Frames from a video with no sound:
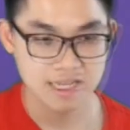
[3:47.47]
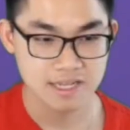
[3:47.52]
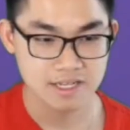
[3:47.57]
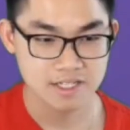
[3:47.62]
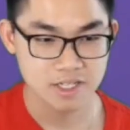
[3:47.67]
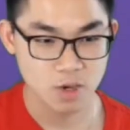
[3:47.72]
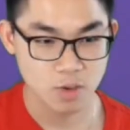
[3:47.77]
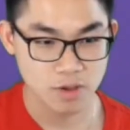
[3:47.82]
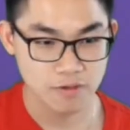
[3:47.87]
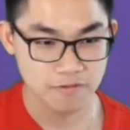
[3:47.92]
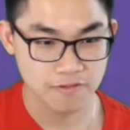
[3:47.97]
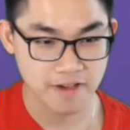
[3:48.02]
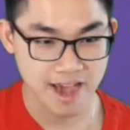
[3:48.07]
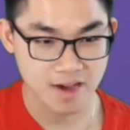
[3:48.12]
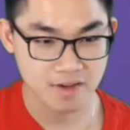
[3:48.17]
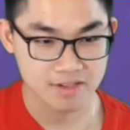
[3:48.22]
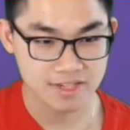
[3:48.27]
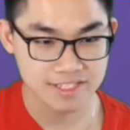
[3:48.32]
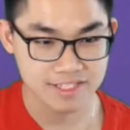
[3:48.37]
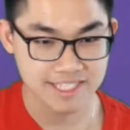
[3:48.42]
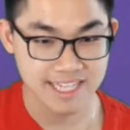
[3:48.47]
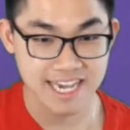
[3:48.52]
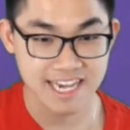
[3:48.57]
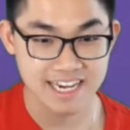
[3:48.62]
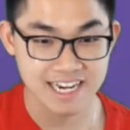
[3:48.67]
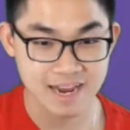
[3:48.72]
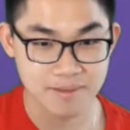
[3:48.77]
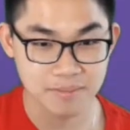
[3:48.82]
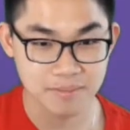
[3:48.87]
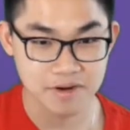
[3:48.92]
So we found the
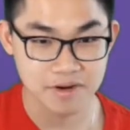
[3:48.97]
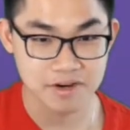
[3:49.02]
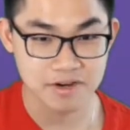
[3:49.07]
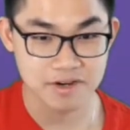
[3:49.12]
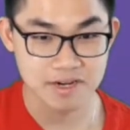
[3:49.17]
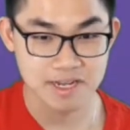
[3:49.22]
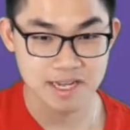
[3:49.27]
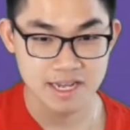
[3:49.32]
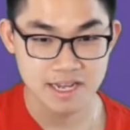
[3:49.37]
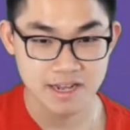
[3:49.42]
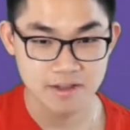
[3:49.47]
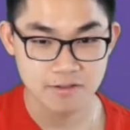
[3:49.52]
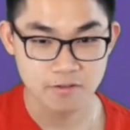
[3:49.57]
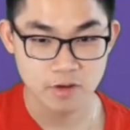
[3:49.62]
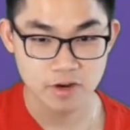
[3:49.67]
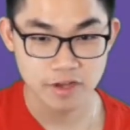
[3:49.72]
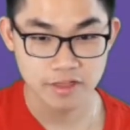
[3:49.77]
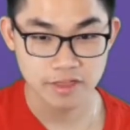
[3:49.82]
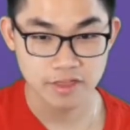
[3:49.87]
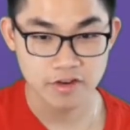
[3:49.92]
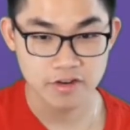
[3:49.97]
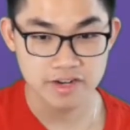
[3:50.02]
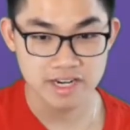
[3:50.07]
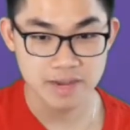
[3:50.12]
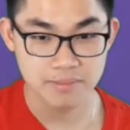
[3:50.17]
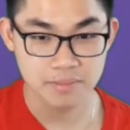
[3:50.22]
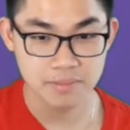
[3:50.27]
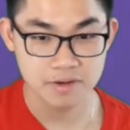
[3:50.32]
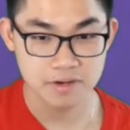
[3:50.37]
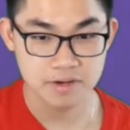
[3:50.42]
second number. For the third
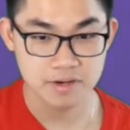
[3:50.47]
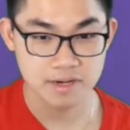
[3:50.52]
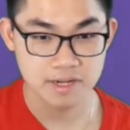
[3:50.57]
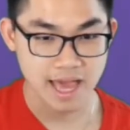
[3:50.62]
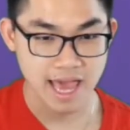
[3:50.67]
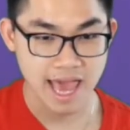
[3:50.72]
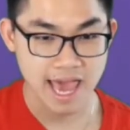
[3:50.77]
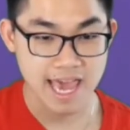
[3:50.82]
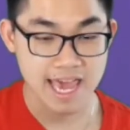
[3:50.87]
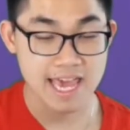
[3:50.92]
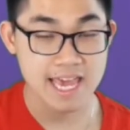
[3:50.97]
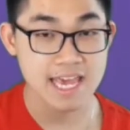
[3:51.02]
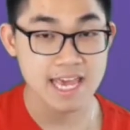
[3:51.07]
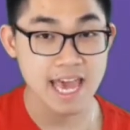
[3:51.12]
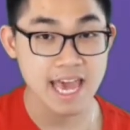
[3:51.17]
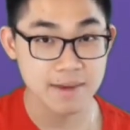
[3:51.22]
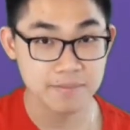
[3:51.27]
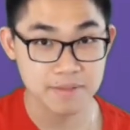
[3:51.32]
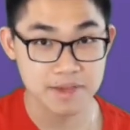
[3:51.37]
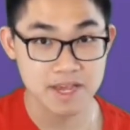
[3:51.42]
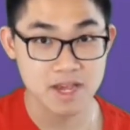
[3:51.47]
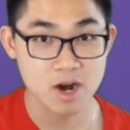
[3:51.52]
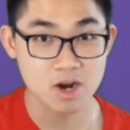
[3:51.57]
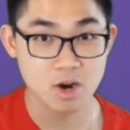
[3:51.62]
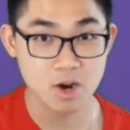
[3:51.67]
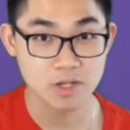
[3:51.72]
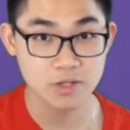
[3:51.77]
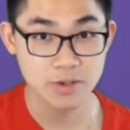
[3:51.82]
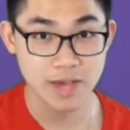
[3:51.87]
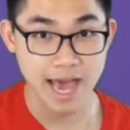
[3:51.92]
number, A and B are
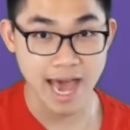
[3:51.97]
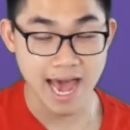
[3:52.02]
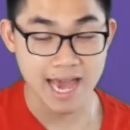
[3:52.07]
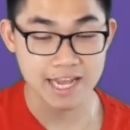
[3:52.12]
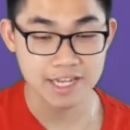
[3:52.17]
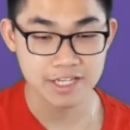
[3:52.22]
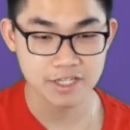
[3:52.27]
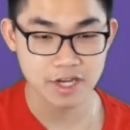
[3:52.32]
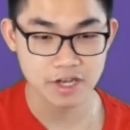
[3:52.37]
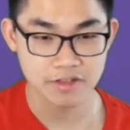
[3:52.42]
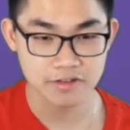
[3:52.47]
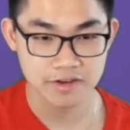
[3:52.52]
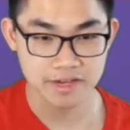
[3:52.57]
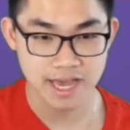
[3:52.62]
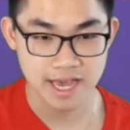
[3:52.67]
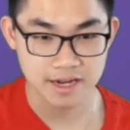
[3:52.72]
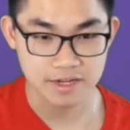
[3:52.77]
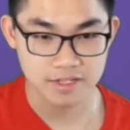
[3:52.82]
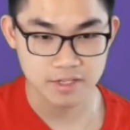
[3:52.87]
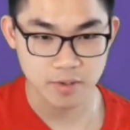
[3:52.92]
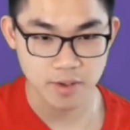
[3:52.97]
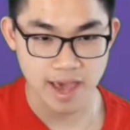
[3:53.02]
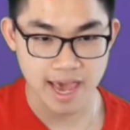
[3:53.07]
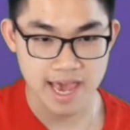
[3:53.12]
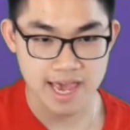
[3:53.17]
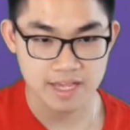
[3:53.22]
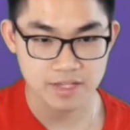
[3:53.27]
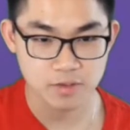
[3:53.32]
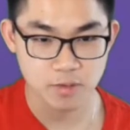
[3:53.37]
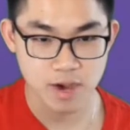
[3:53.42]
going to add each other again. So
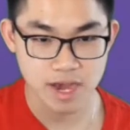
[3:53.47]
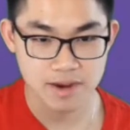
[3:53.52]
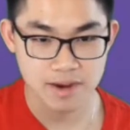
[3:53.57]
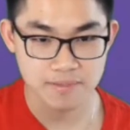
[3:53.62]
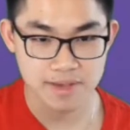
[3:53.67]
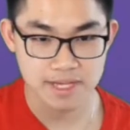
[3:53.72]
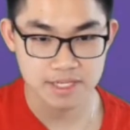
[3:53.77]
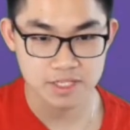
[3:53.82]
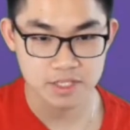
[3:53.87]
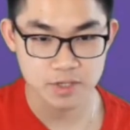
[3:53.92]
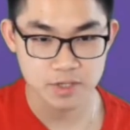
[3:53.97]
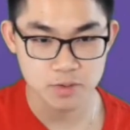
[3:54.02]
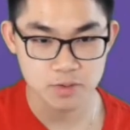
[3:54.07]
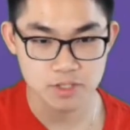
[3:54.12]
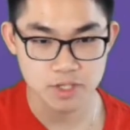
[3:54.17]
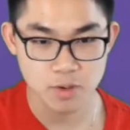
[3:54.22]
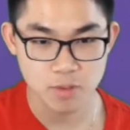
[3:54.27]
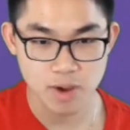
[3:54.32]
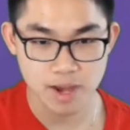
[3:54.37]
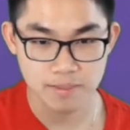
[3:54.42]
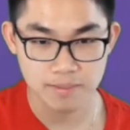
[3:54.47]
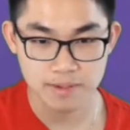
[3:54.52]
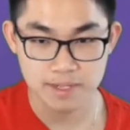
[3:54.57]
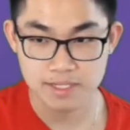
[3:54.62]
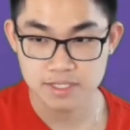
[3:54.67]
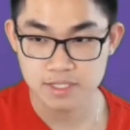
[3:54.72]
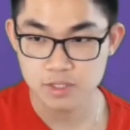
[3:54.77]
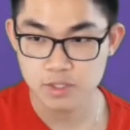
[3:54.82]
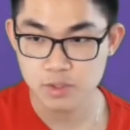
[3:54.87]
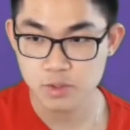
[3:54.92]
A is 1, B is 2. So 1
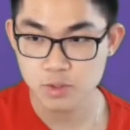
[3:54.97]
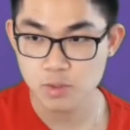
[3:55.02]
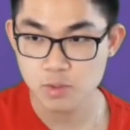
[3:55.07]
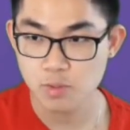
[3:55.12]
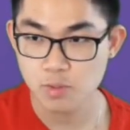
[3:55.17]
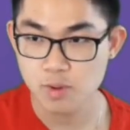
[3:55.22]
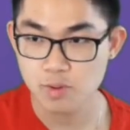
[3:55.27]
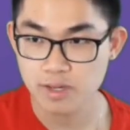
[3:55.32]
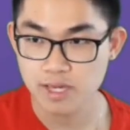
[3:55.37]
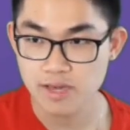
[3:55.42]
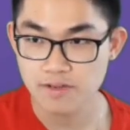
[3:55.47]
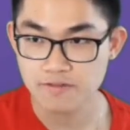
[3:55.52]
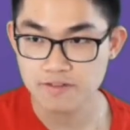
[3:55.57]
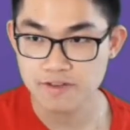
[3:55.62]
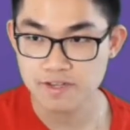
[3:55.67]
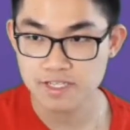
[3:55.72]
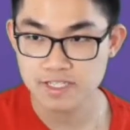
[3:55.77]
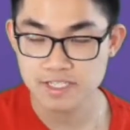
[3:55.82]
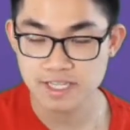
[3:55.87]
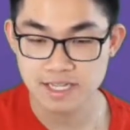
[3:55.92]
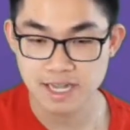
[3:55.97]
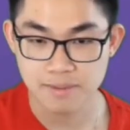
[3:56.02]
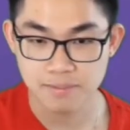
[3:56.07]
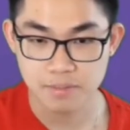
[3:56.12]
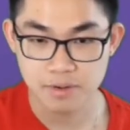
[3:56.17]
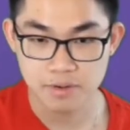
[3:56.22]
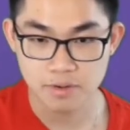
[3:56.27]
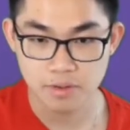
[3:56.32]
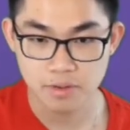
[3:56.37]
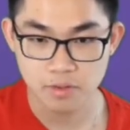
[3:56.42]
plus 2 will give us the
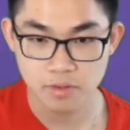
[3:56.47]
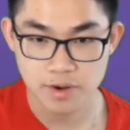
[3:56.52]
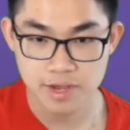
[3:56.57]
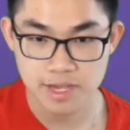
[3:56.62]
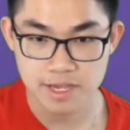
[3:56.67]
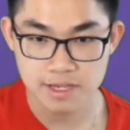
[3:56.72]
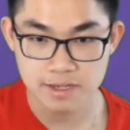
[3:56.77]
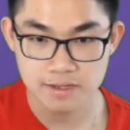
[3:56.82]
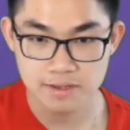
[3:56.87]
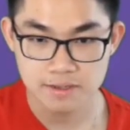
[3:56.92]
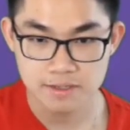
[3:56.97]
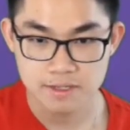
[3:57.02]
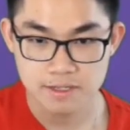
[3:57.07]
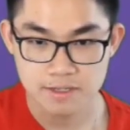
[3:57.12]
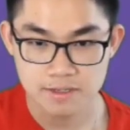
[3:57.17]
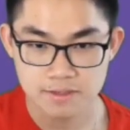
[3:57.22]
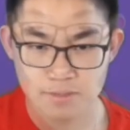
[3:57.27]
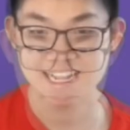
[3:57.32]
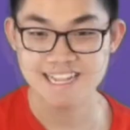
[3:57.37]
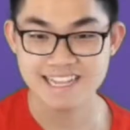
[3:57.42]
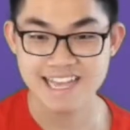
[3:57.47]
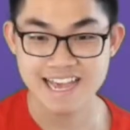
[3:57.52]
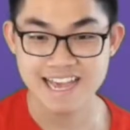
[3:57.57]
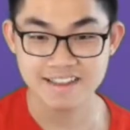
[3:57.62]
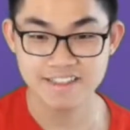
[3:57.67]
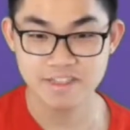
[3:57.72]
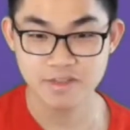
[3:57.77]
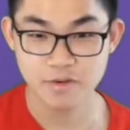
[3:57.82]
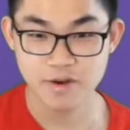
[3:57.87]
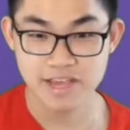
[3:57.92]
number 3. Then
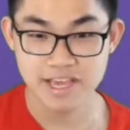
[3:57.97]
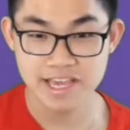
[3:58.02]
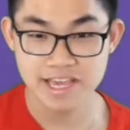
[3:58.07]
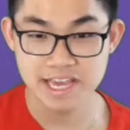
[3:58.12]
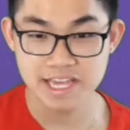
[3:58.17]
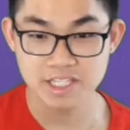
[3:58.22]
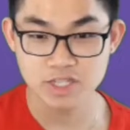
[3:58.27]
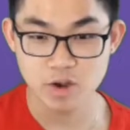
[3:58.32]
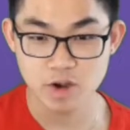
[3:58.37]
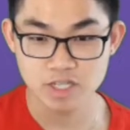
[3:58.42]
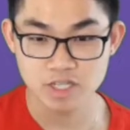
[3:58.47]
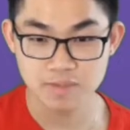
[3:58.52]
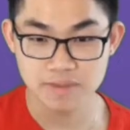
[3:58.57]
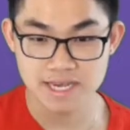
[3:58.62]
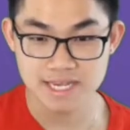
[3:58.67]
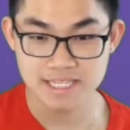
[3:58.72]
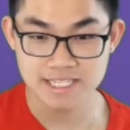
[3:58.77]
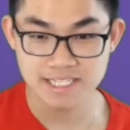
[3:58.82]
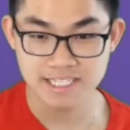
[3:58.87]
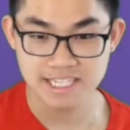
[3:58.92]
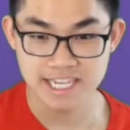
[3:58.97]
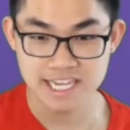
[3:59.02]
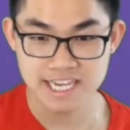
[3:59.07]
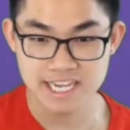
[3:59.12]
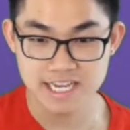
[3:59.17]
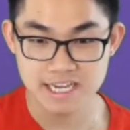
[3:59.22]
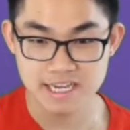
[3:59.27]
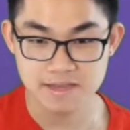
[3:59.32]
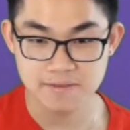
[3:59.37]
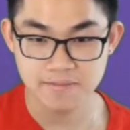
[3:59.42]
3 is going to be
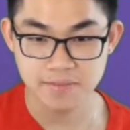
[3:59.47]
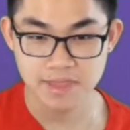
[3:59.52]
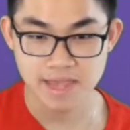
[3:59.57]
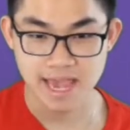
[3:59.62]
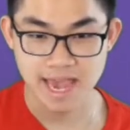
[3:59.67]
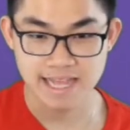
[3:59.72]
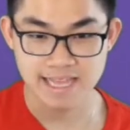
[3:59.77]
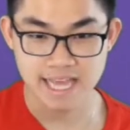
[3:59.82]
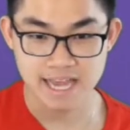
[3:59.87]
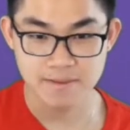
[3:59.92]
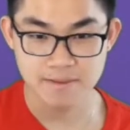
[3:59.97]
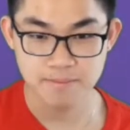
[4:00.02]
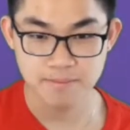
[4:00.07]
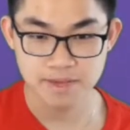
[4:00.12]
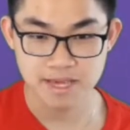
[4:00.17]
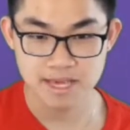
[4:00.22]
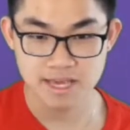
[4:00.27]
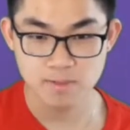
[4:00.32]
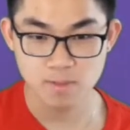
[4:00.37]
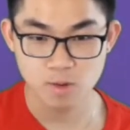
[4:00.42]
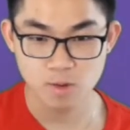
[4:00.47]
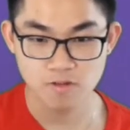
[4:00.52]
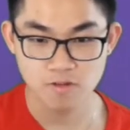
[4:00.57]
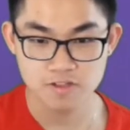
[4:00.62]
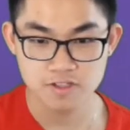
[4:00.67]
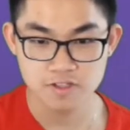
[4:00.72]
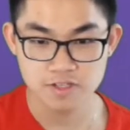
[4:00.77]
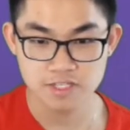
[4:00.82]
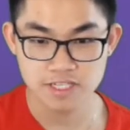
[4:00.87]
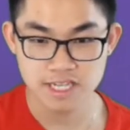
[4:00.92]
C. And then B moves
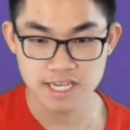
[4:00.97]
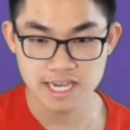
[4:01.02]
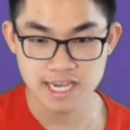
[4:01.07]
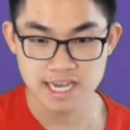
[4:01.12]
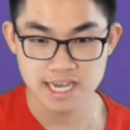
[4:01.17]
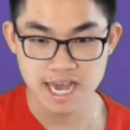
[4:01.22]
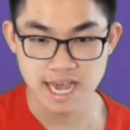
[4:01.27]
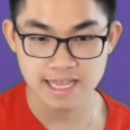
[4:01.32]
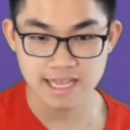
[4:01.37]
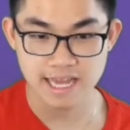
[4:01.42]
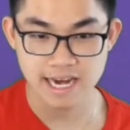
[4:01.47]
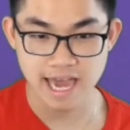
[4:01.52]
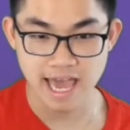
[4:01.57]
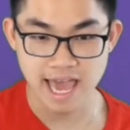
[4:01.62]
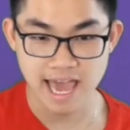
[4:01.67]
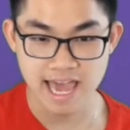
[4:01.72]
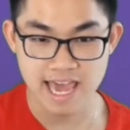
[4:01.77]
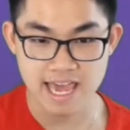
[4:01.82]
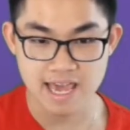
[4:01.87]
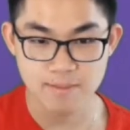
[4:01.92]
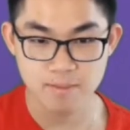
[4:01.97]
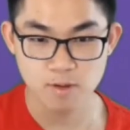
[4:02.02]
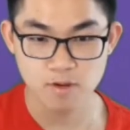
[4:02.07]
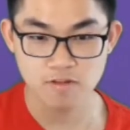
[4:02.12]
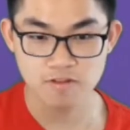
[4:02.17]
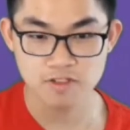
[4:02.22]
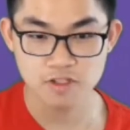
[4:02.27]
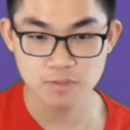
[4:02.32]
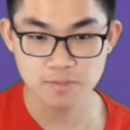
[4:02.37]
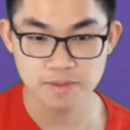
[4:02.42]
to C, and then A
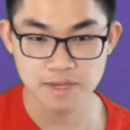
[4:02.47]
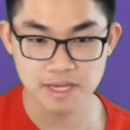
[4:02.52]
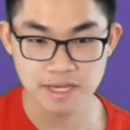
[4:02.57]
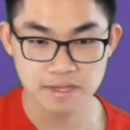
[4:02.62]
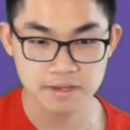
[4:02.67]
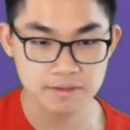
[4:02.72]
moves to B.